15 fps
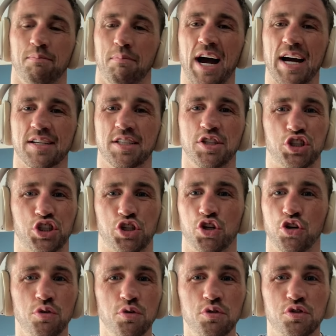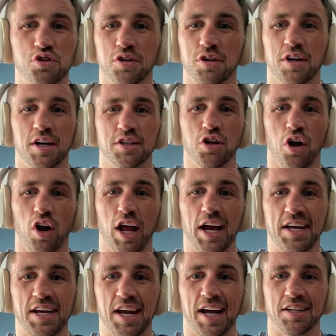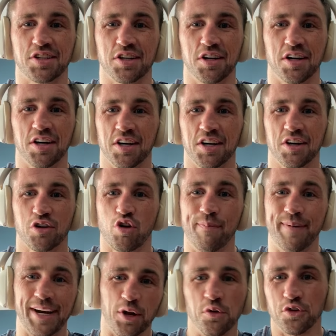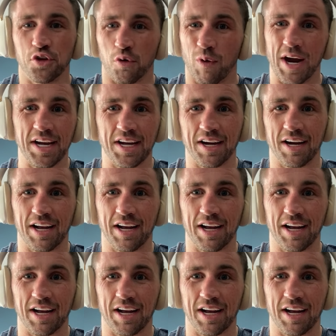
Max is huge. It's not like he had to come in underweight,